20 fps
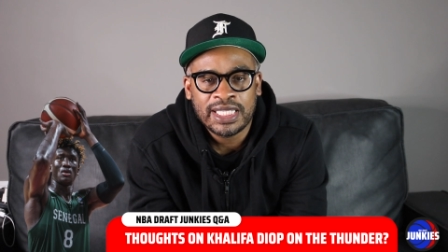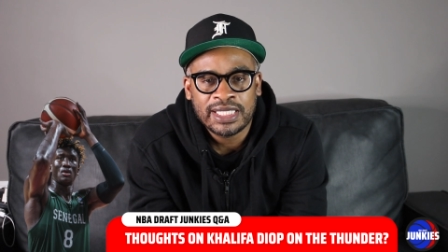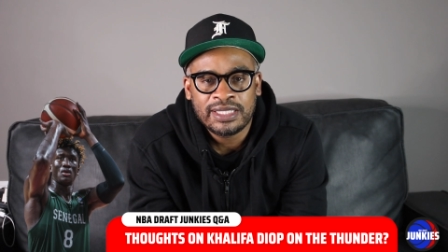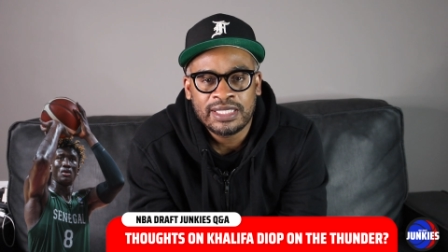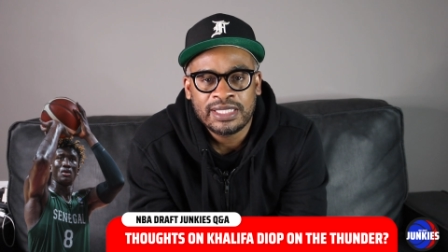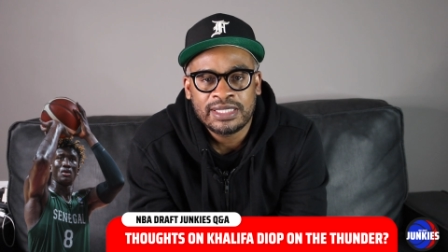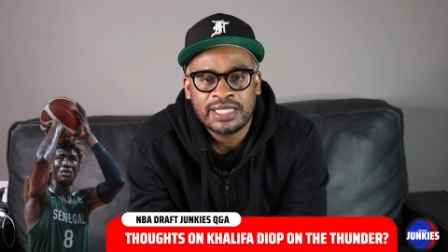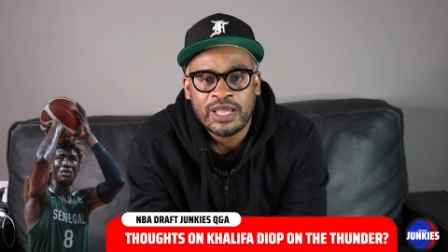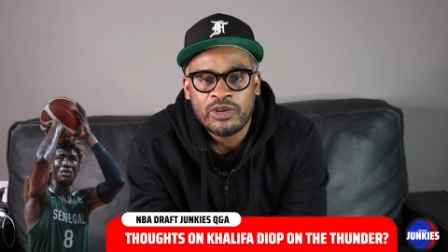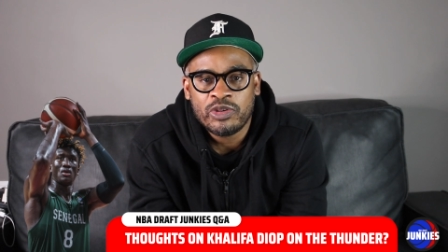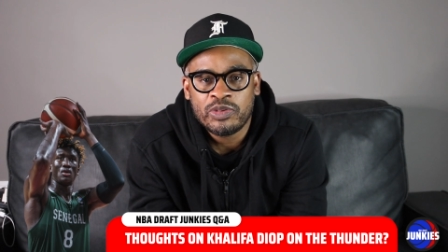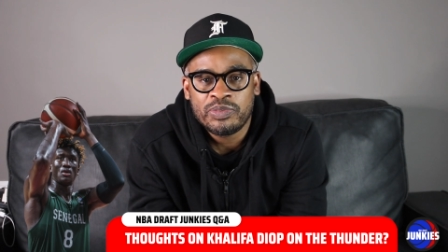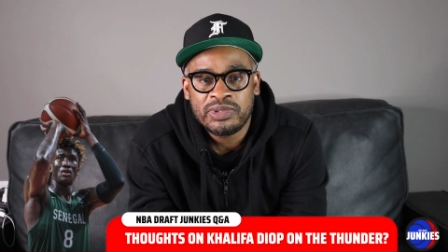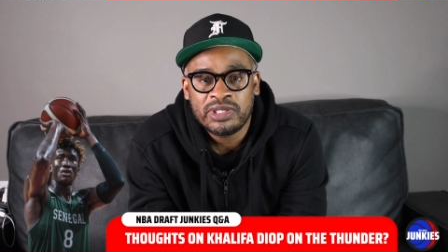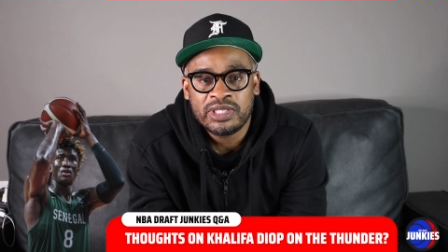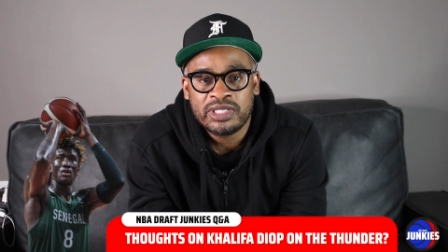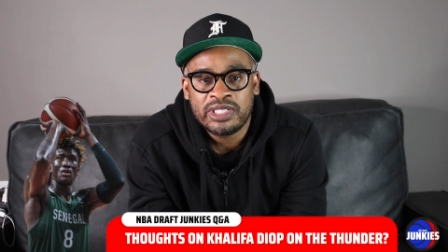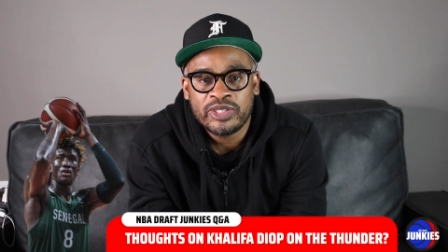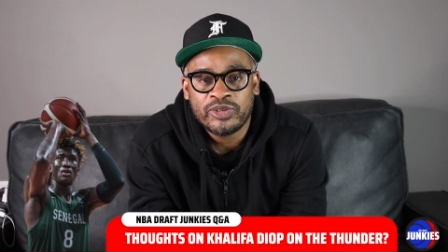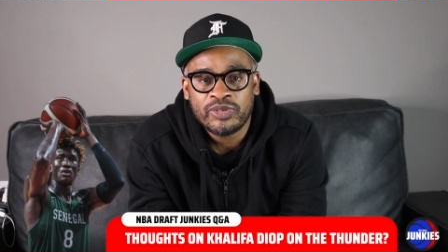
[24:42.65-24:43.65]
I think that would
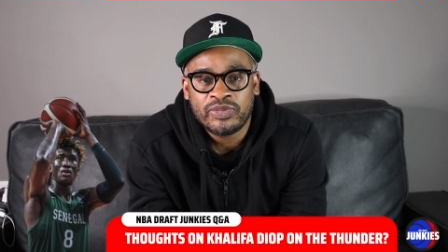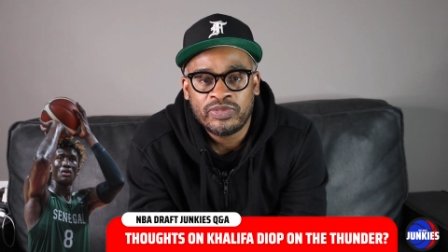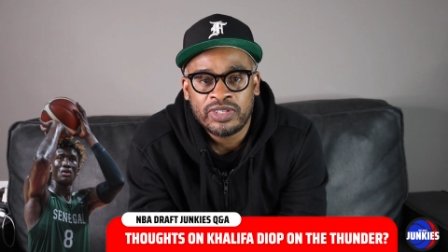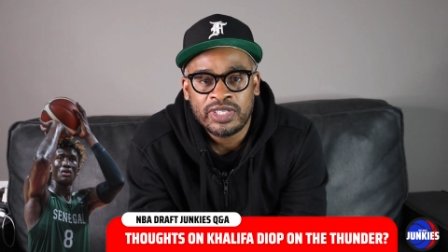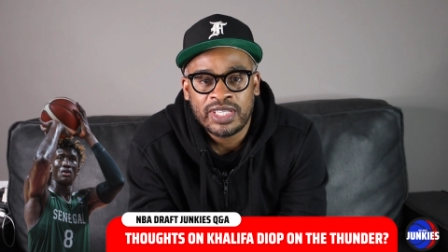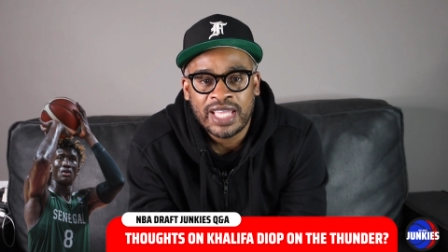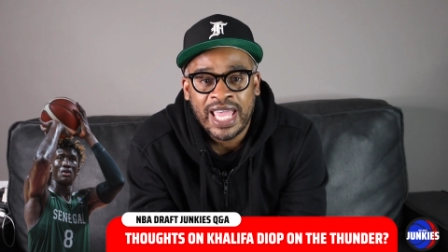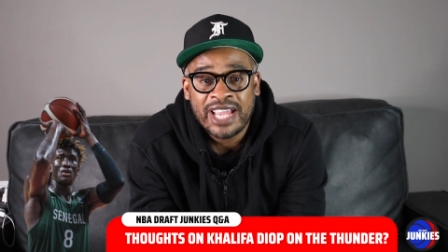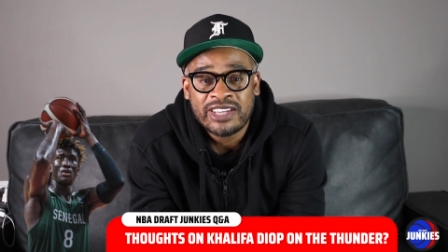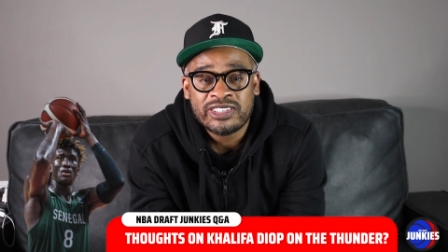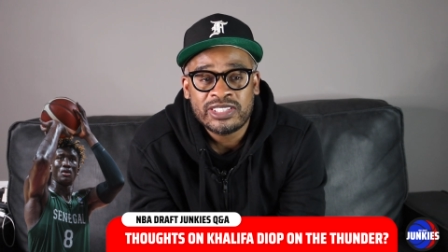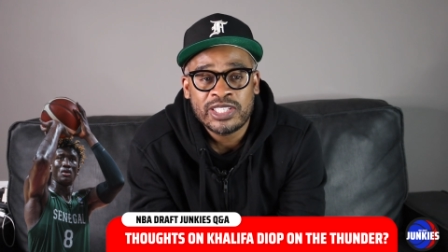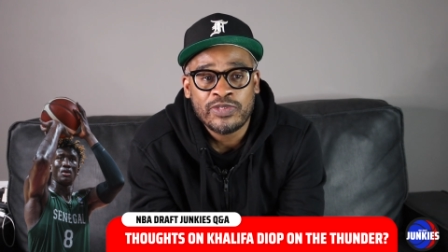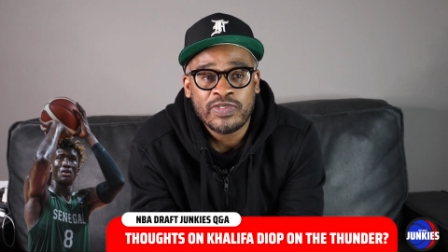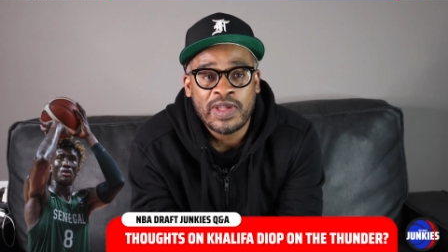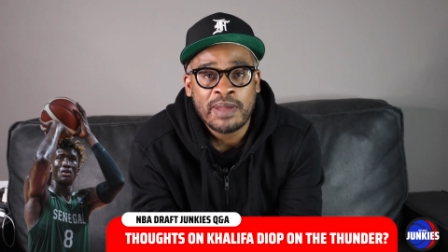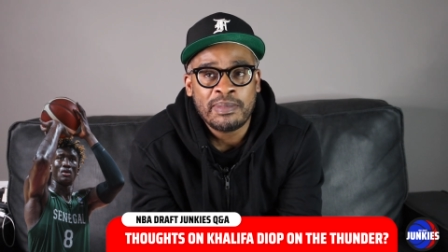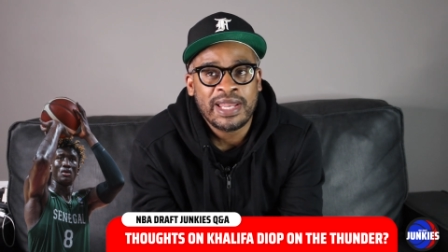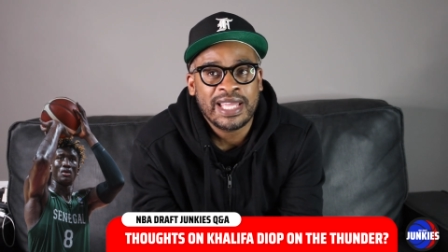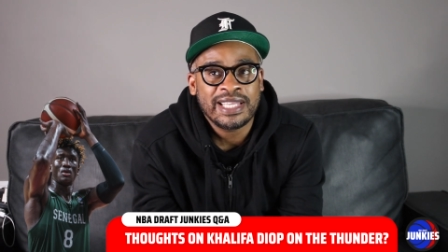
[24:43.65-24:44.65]
be a good fit. Actually,
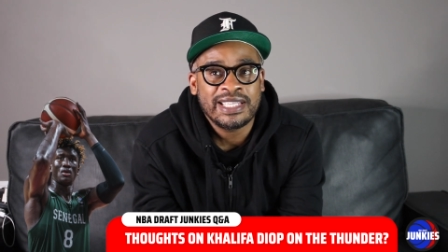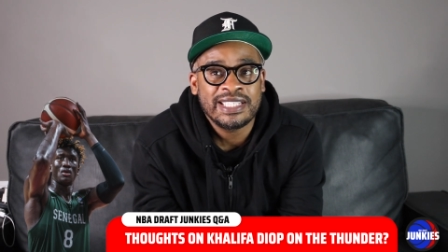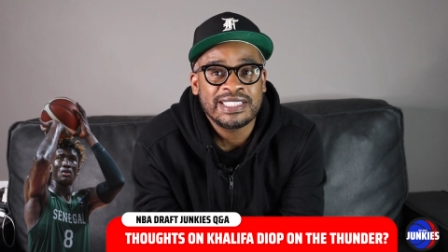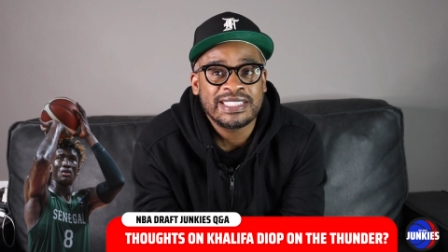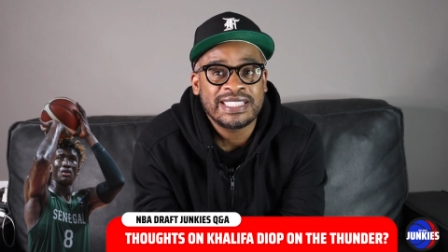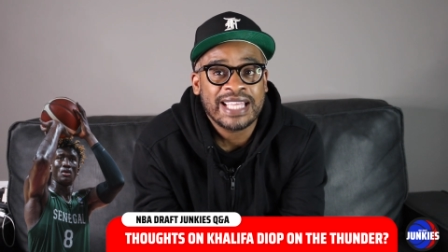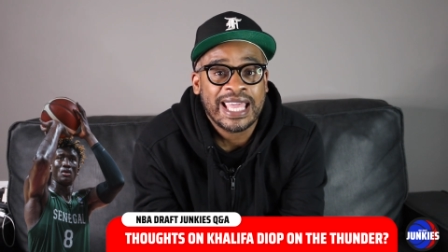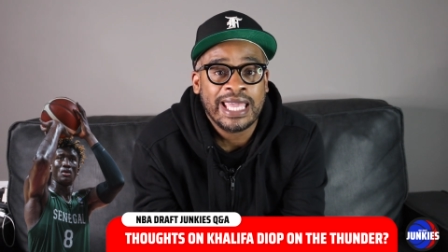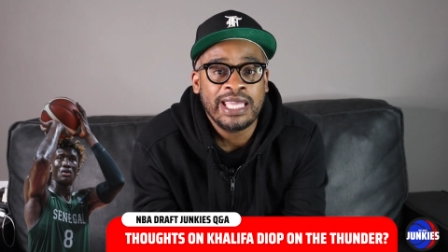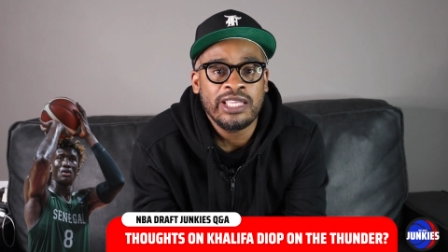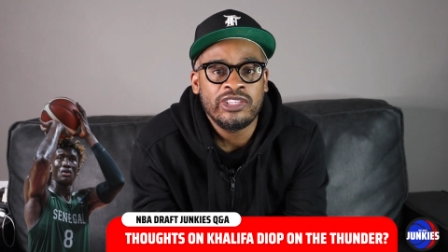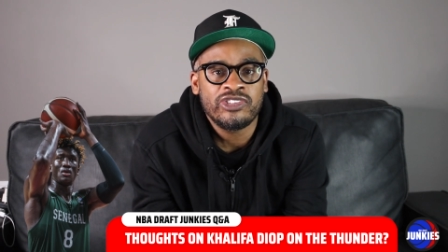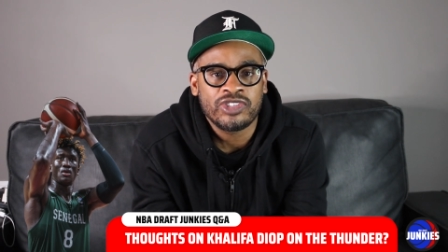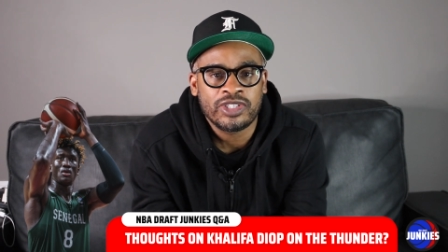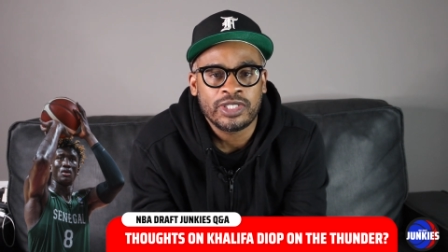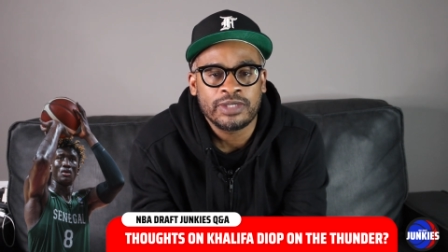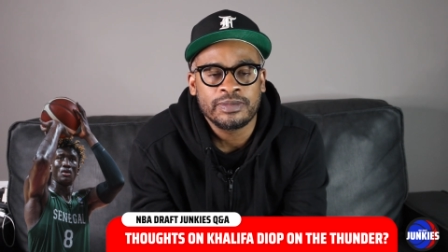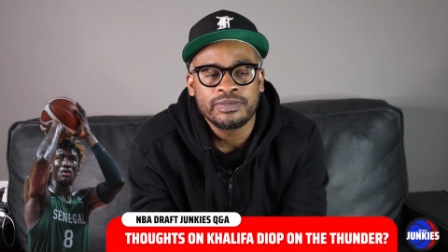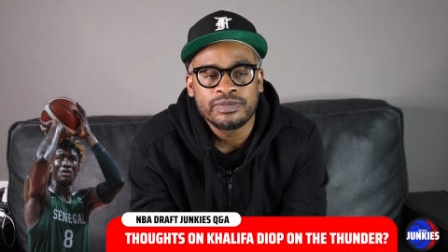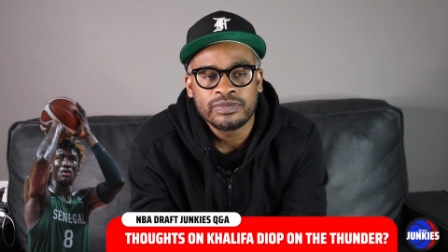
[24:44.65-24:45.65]
if I'm like his
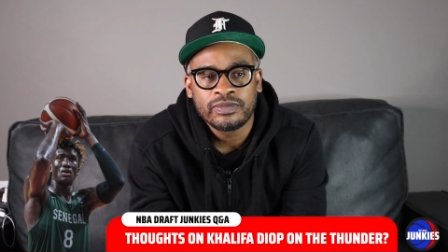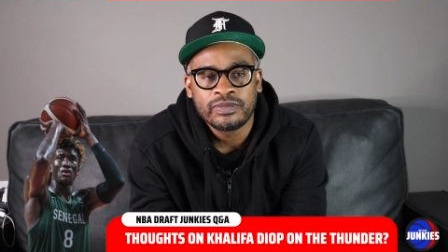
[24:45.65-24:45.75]
agent